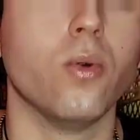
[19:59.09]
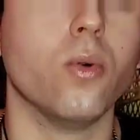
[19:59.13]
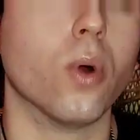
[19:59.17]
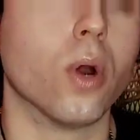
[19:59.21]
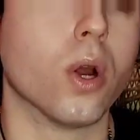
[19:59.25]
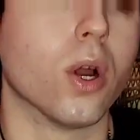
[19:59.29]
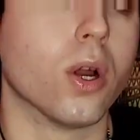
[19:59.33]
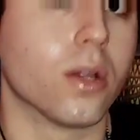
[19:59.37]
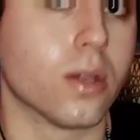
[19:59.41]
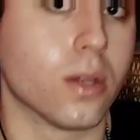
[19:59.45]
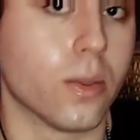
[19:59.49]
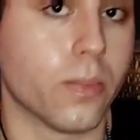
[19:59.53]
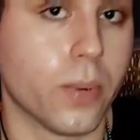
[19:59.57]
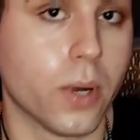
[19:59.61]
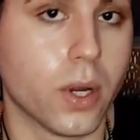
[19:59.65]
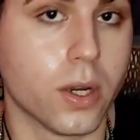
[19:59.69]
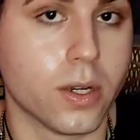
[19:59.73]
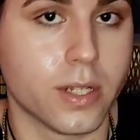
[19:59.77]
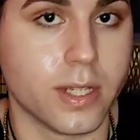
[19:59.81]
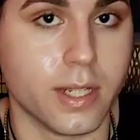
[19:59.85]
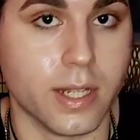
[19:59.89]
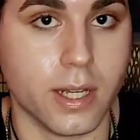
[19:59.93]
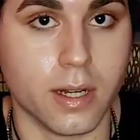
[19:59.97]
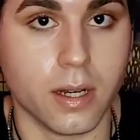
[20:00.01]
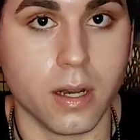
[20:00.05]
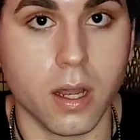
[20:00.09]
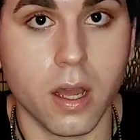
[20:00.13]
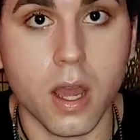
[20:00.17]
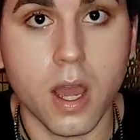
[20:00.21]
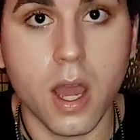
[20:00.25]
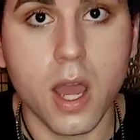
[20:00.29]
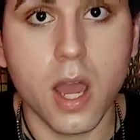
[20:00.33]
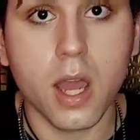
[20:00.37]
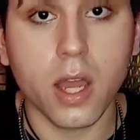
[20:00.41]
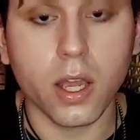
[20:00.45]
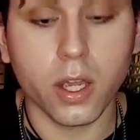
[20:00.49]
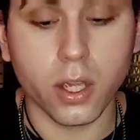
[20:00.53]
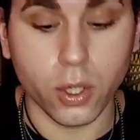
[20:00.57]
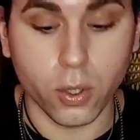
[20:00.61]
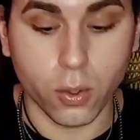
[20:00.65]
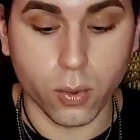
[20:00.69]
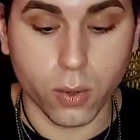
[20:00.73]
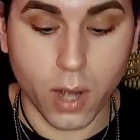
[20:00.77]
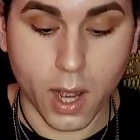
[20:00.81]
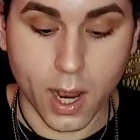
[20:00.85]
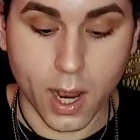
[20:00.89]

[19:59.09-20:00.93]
who hurt the person, you